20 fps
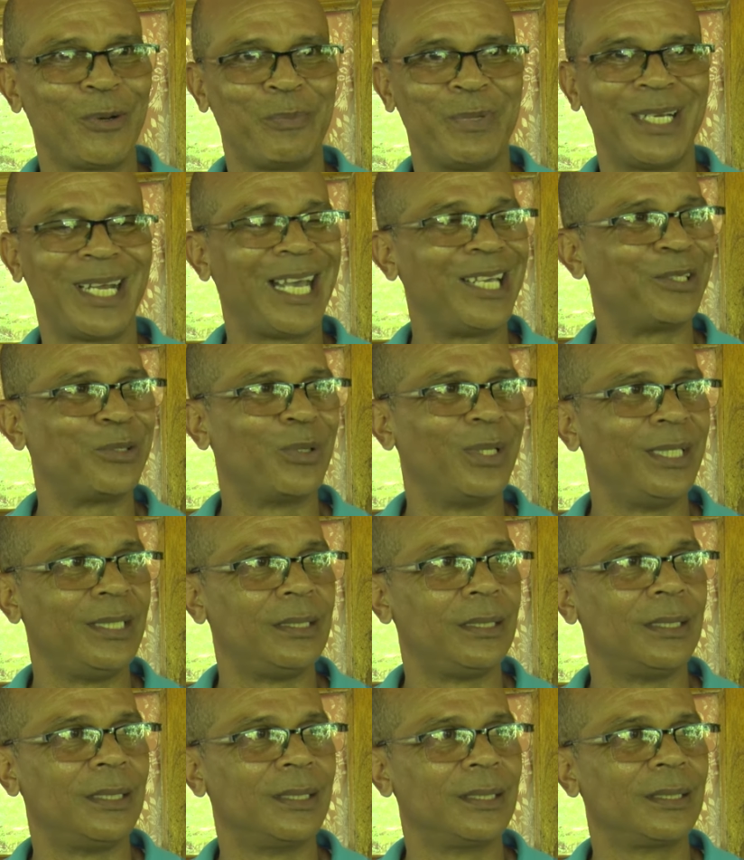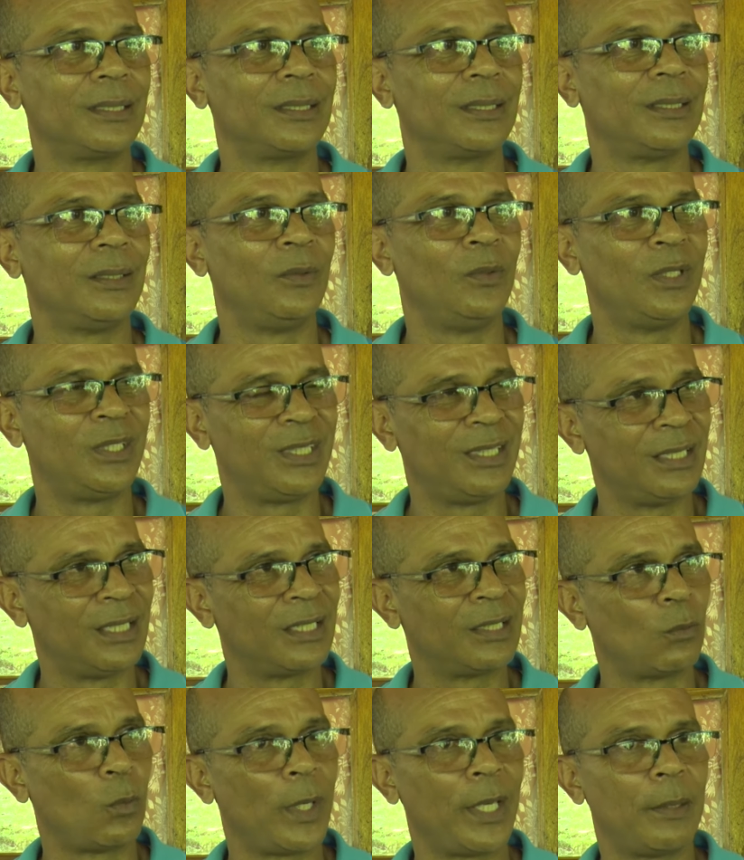are being isolated, which in
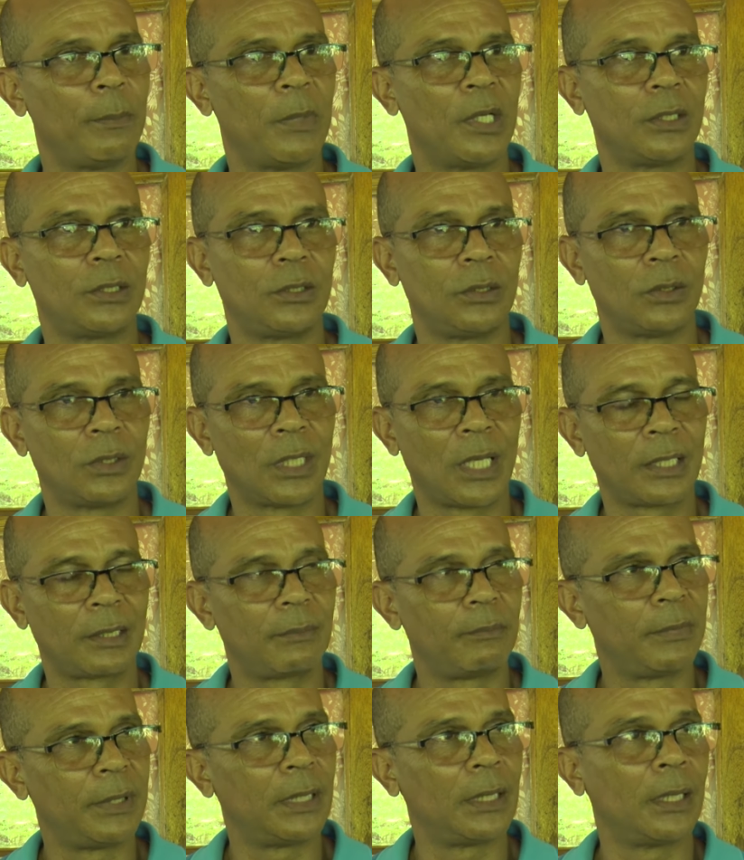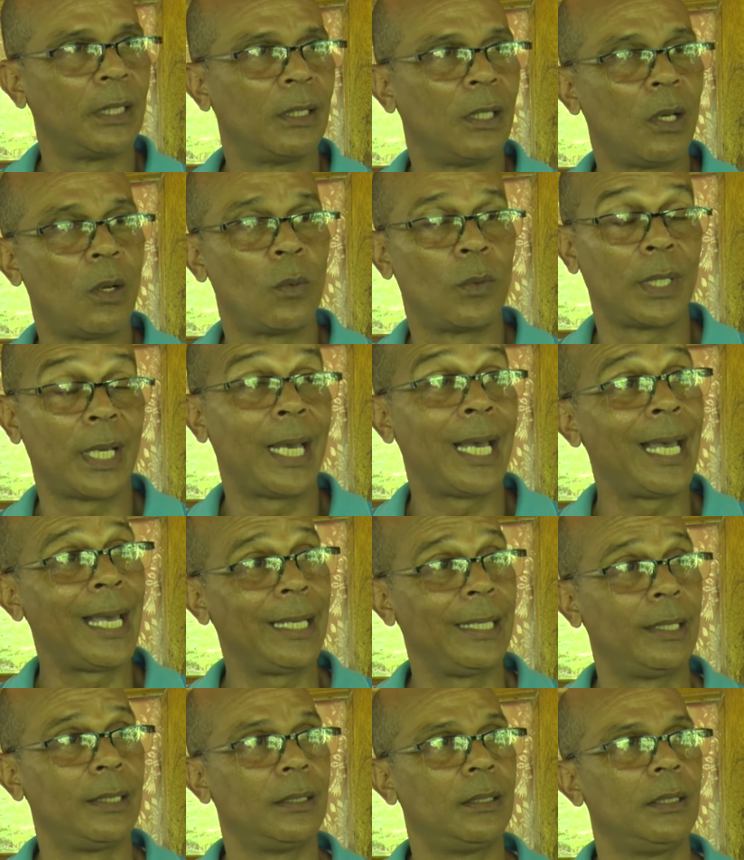a way, but you're not being allowed.
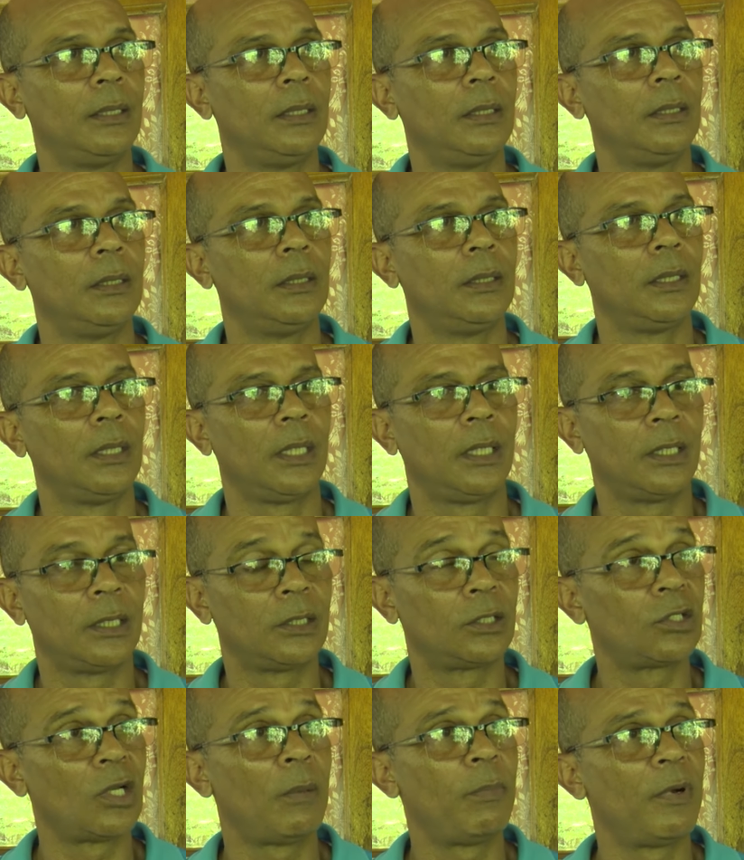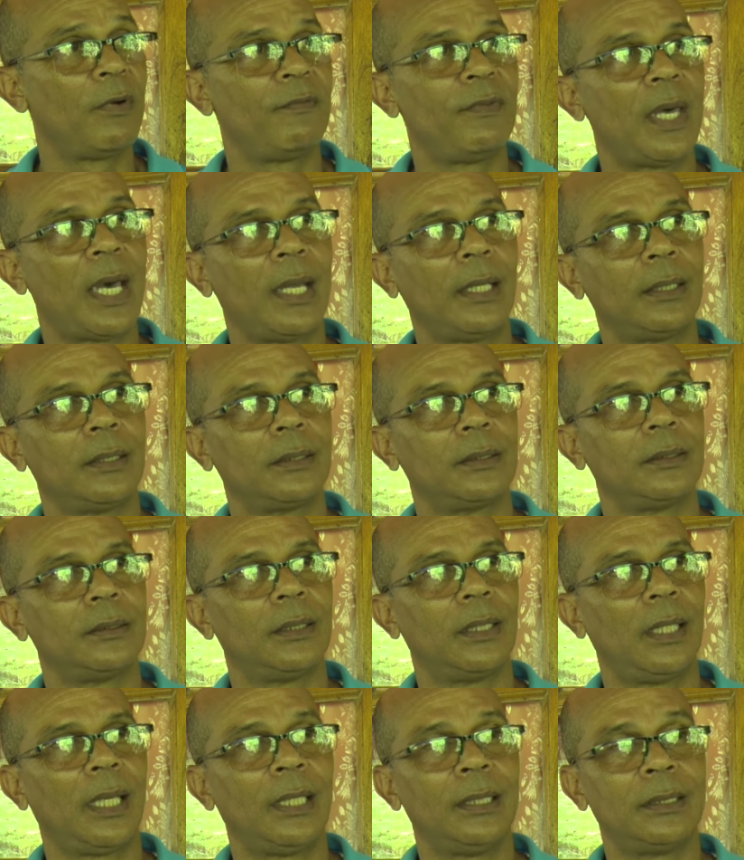And on top of that,
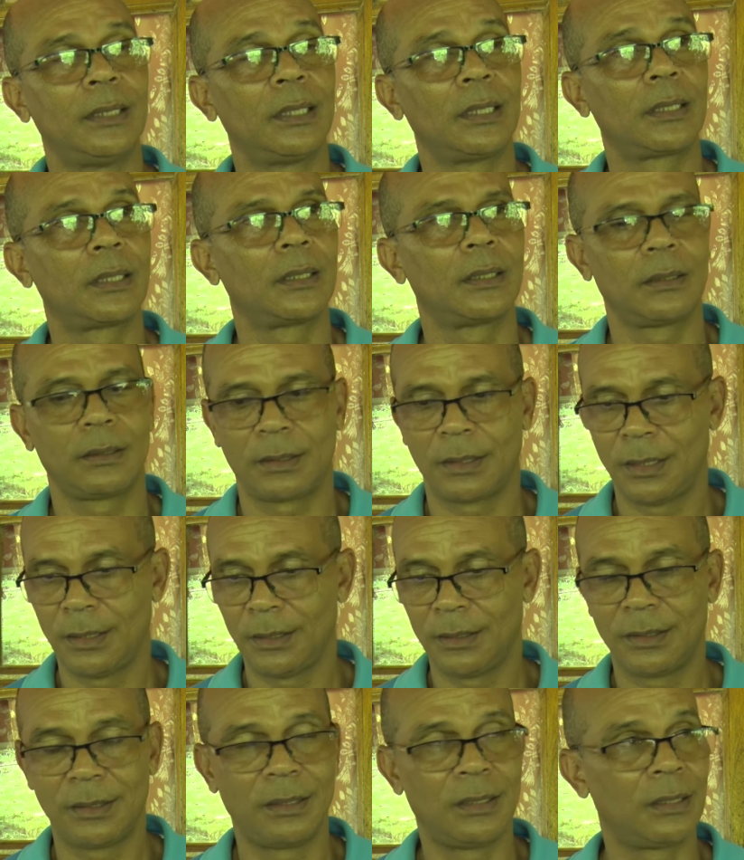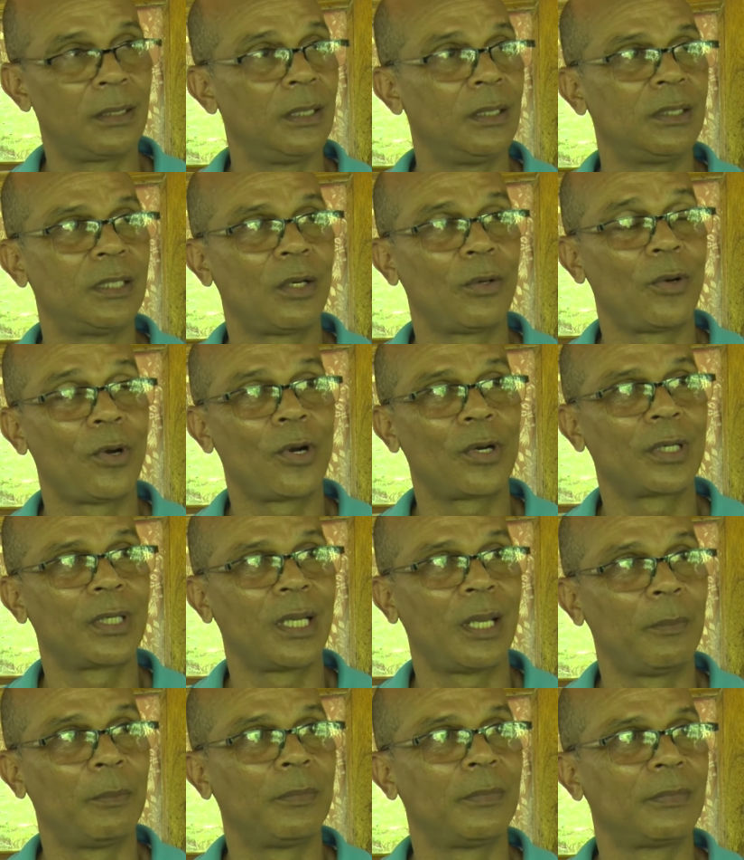I think the kids around
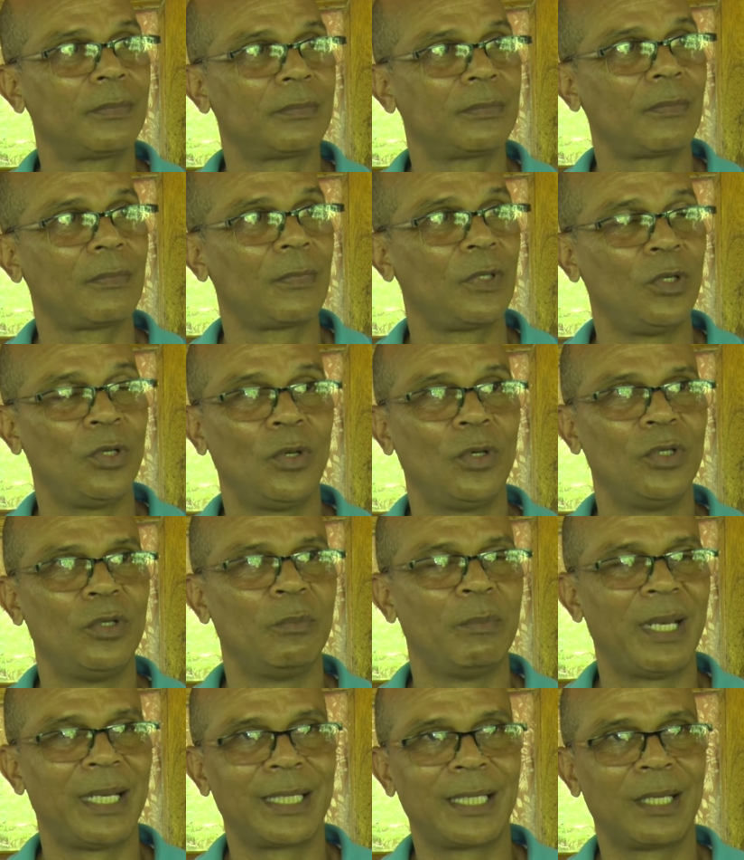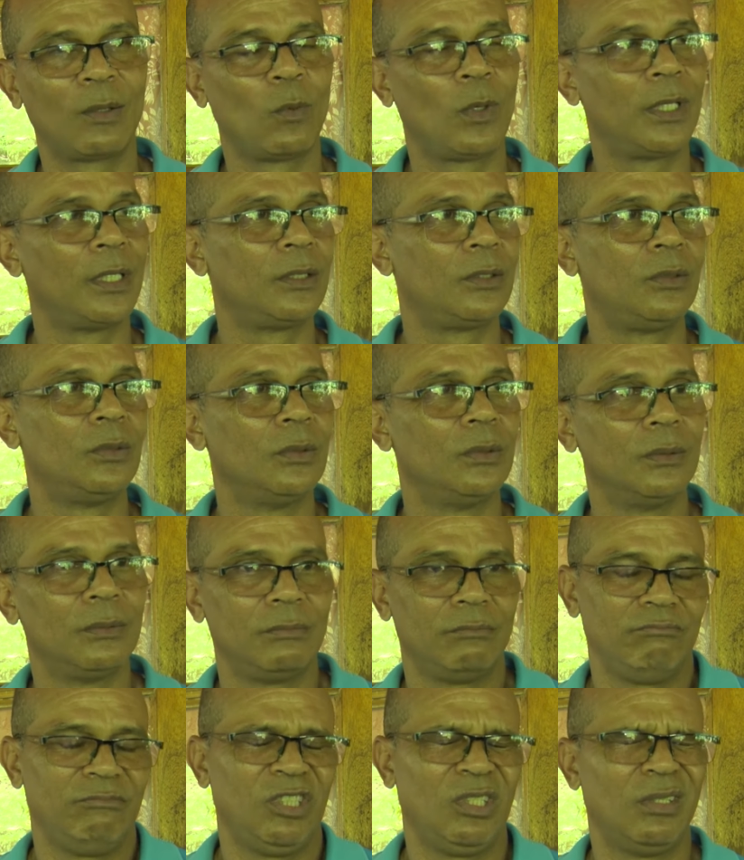them, you know, you might get one or two,
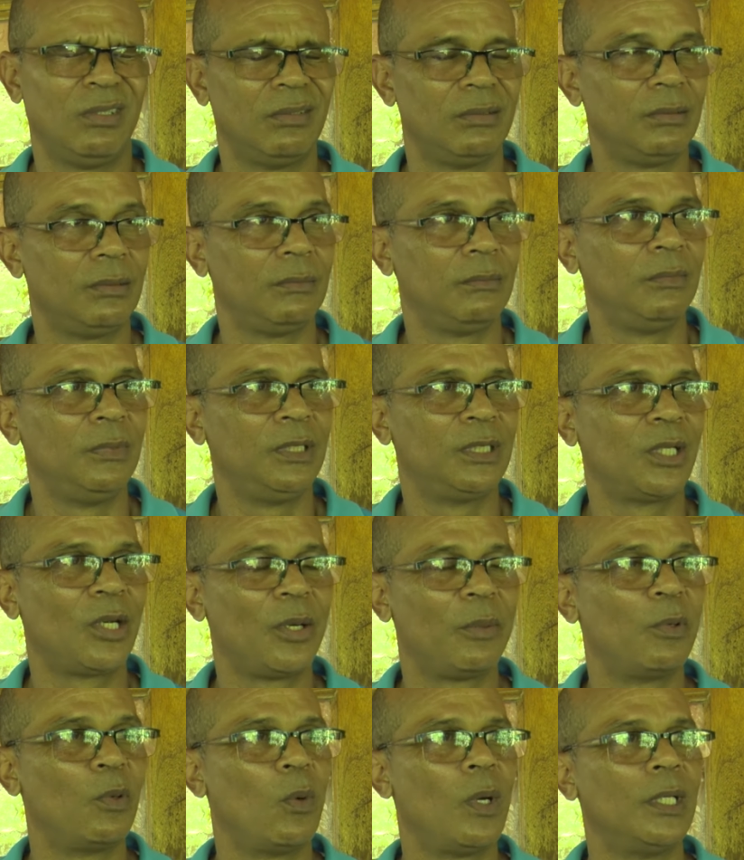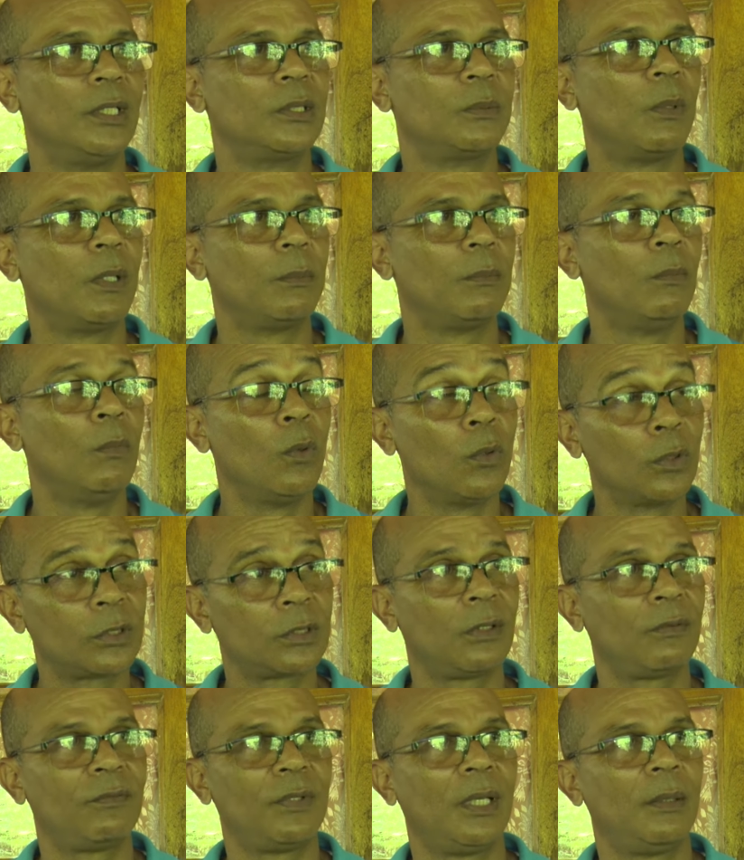you know, miserable ones, but
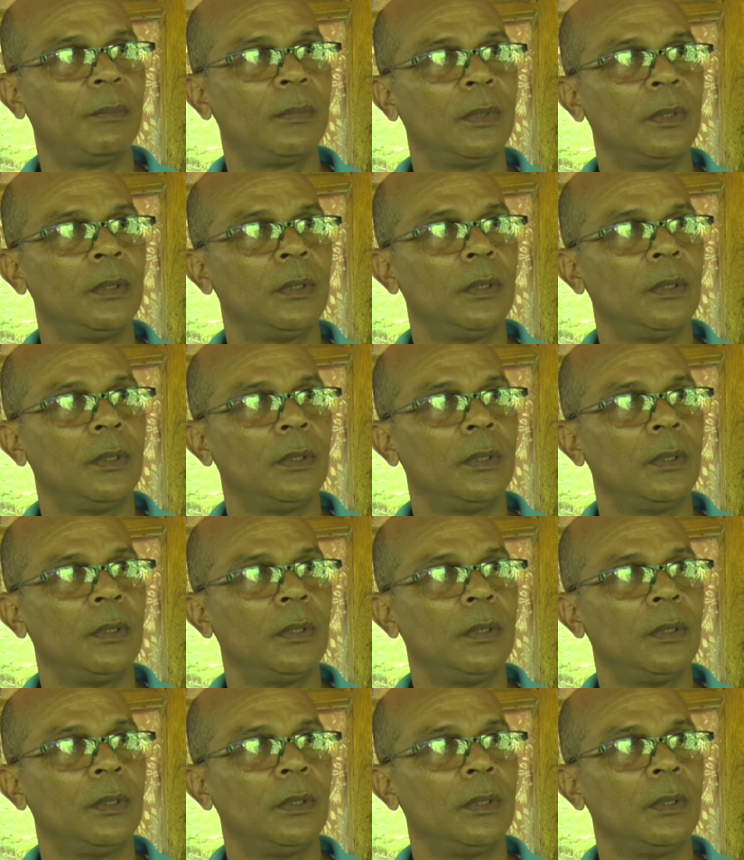most of them